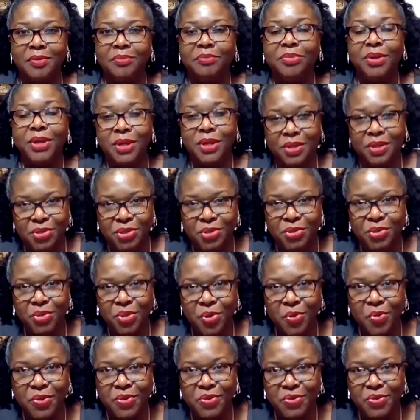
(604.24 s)
because you
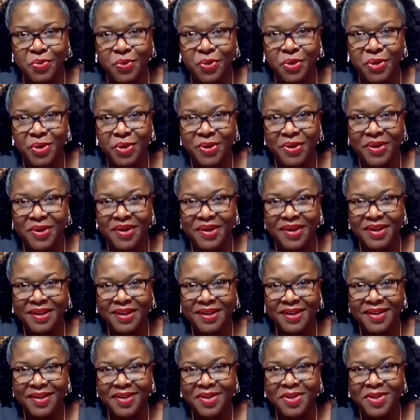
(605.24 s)
know his word,
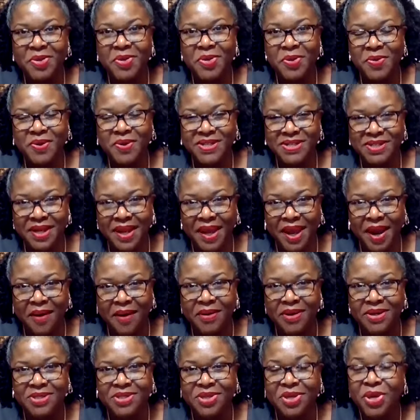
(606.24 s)
you know his
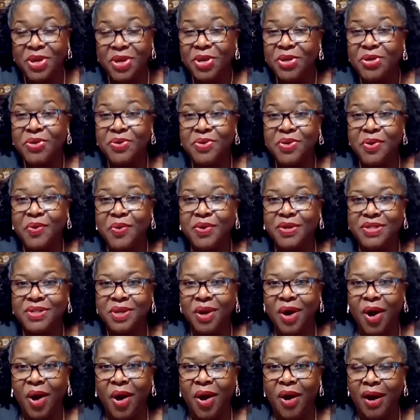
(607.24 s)
character, you know his
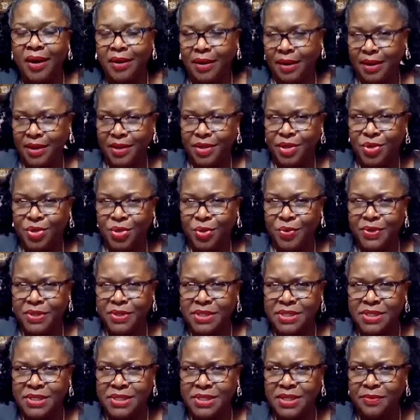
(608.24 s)
heart, you know
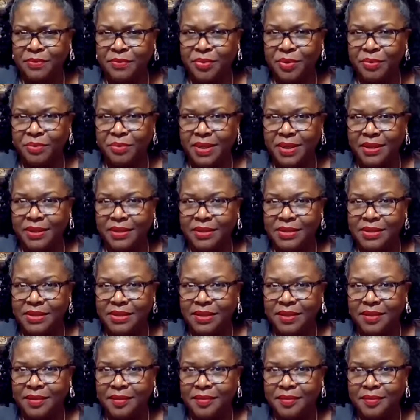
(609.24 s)
his temperament.
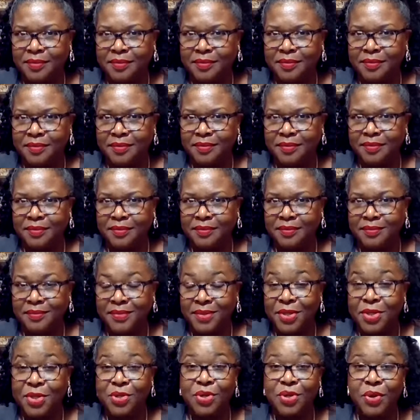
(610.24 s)

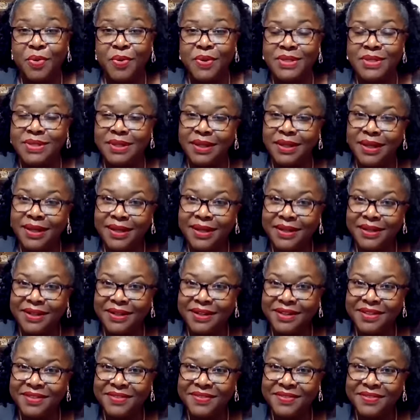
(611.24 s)
You know his
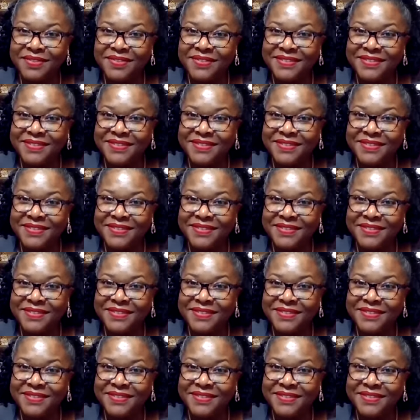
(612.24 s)
love.